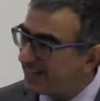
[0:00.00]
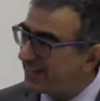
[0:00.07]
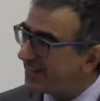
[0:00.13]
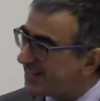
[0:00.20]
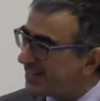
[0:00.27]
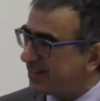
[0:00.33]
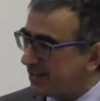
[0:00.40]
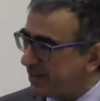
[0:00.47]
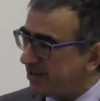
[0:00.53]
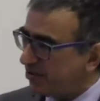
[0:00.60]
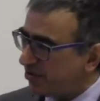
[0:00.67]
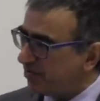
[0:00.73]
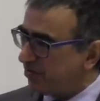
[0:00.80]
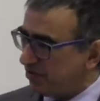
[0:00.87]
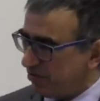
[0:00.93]
genericity
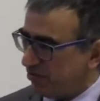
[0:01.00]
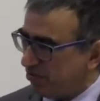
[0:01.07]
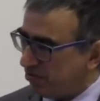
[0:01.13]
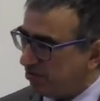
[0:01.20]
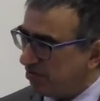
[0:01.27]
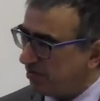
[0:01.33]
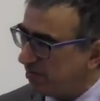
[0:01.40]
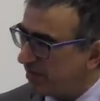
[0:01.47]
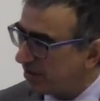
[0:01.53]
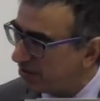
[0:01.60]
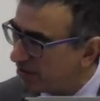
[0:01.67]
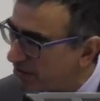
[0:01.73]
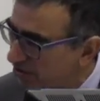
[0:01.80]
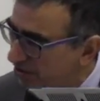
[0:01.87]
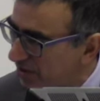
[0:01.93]
of what you do,
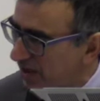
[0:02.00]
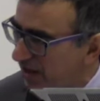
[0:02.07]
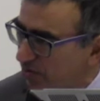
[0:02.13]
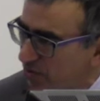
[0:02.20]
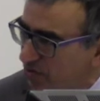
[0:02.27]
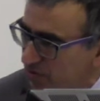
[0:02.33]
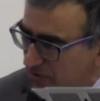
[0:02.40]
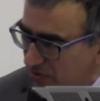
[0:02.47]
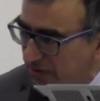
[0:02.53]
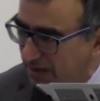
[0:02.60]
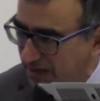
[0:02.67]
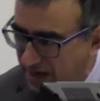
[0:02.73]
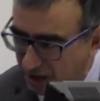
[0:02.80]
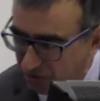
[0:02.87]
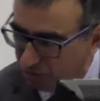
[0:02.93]
because I was
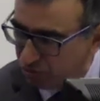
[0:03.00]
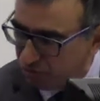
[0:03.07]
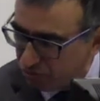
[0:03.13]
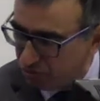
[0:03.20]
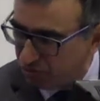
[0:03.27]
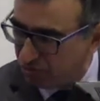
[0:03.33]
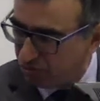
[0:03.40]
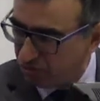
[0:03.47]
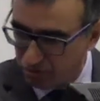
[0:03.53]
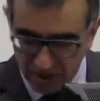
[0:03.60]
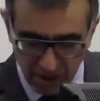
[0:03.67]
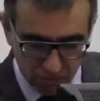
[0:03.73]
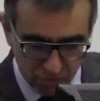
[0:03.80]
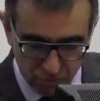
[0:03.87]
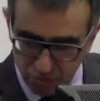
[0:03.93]
wondering how do
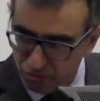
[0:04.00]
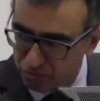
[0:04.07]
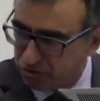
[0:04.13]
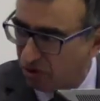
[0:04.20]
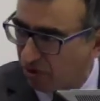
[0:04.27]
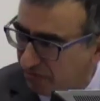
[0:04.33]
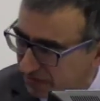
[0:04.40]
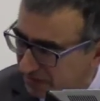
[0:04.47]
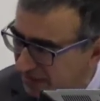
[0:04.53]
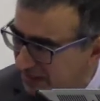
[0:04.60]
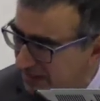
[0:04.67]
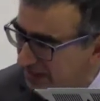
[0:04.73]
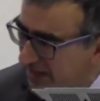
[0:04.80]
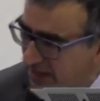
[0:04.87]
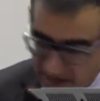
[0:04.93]
you solve
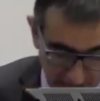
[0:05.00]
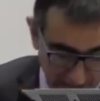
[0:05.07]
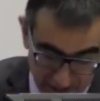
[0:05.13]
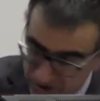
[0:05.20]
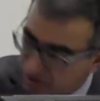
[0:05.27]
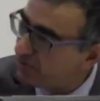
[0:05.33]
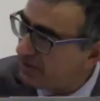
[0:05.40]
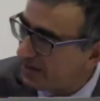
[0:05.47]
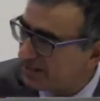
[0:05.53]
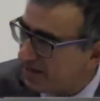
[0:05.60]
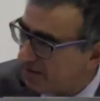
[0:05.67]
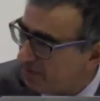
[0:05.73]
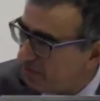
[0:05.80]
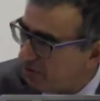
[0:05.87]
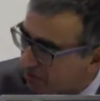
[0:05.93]
this. I saw the
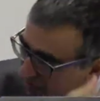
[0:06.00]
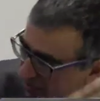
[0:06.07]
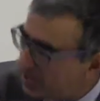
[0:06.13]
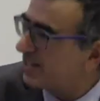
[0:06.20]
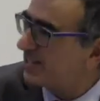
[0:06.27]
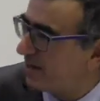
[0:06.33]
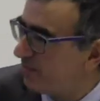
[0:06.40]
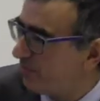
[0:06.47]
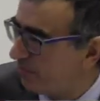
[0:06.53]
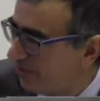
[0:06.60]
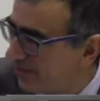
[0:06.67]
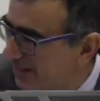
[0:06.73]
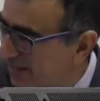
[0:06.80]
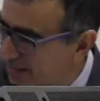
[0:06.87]
example. In this example is